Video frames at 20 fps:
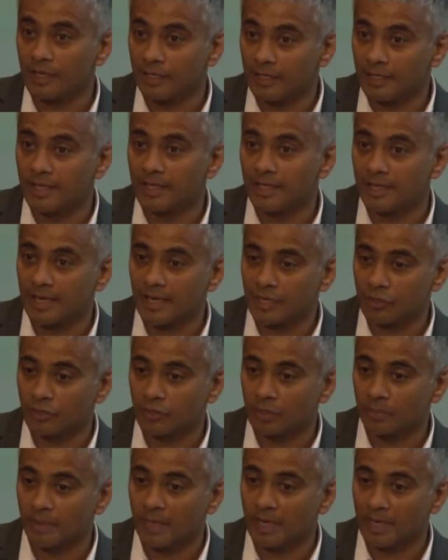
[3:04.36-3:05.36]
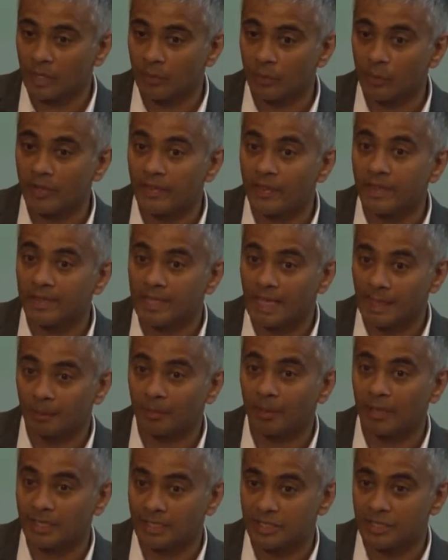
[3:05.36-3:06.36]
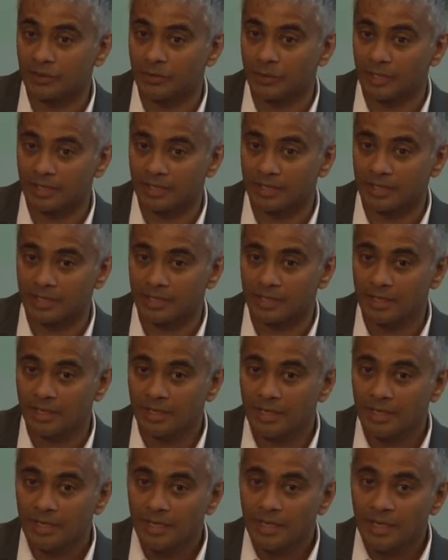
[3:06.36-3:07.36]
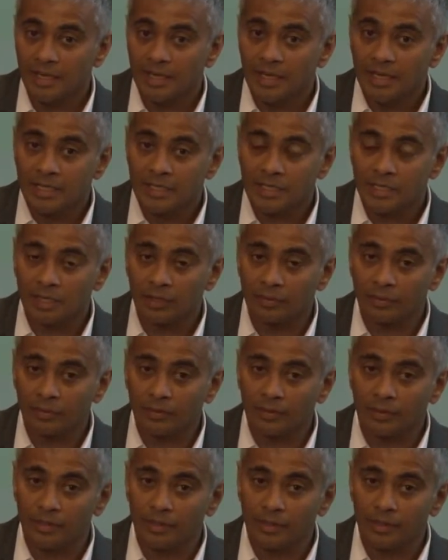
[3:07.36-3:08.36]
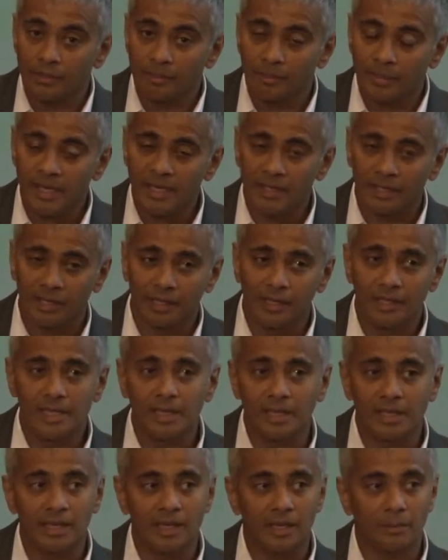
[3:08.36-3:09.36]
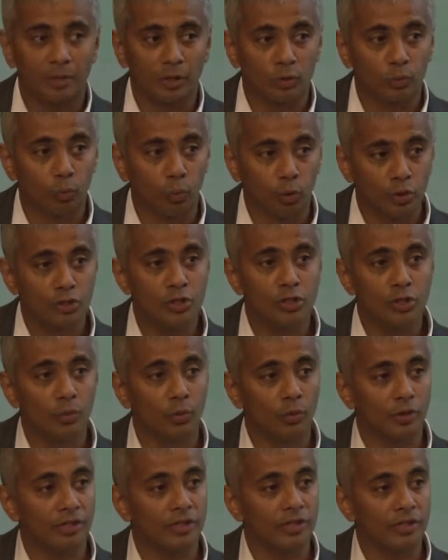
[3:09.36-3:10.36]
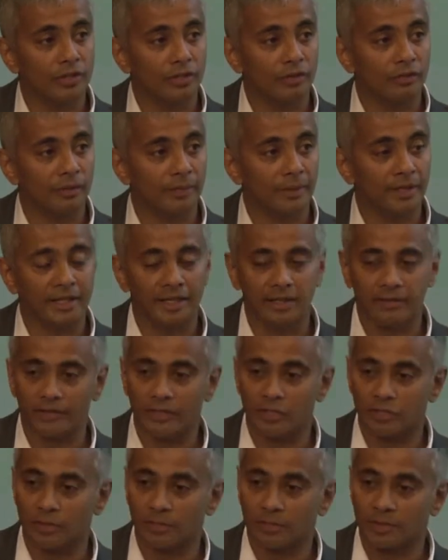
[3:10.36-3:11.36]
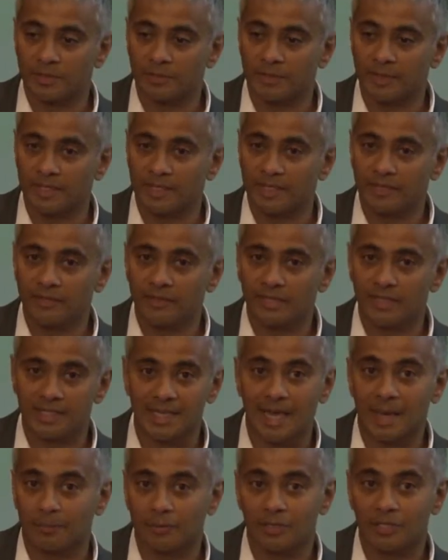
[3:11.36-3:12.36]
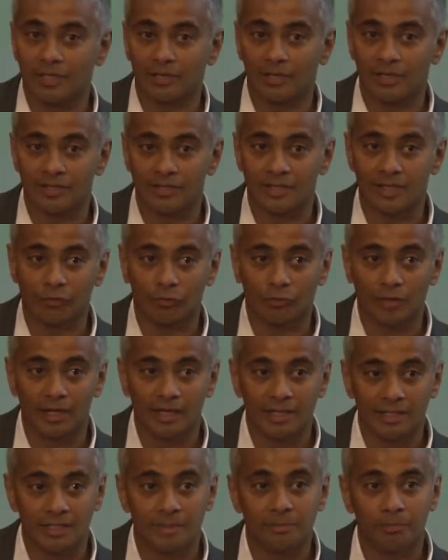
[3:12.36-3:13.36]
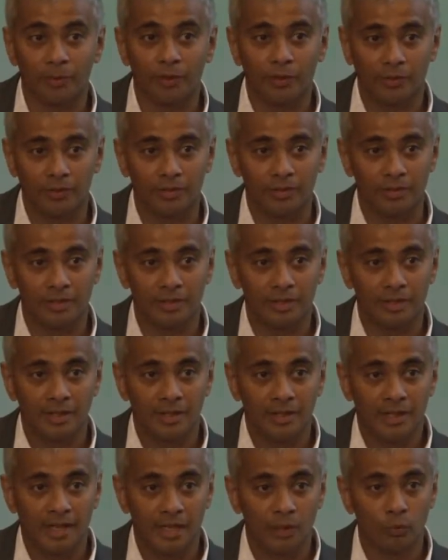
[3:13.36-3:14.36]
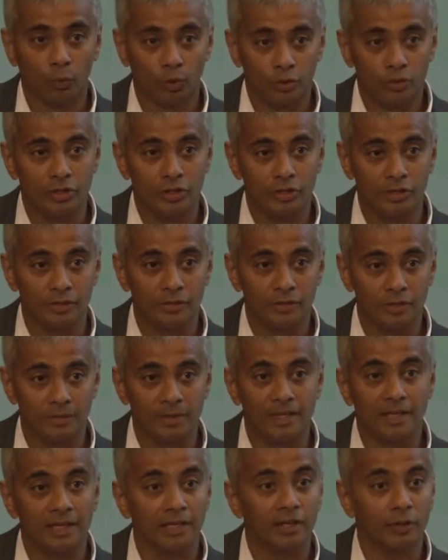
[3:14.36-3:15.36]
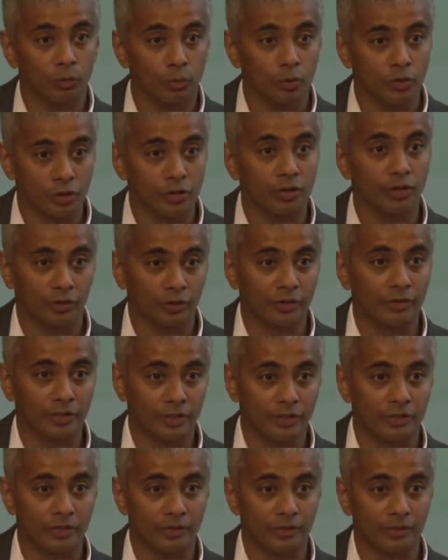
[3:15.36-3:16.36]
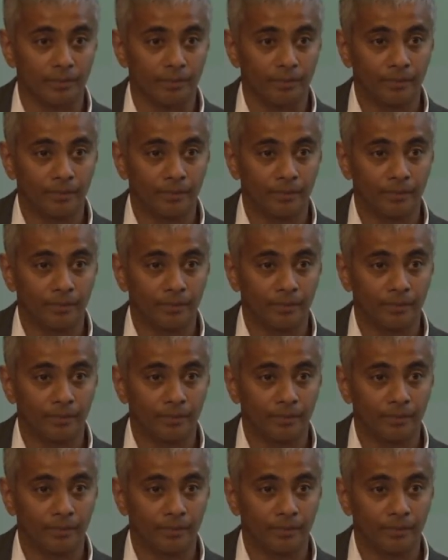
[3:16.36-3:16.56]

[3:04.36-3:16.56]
are an international bank and we think that plays to us. So being really clear about what you want to do from an innovation perspective is absolutely central, and it's important in what you do is being clear on what you're not going to do.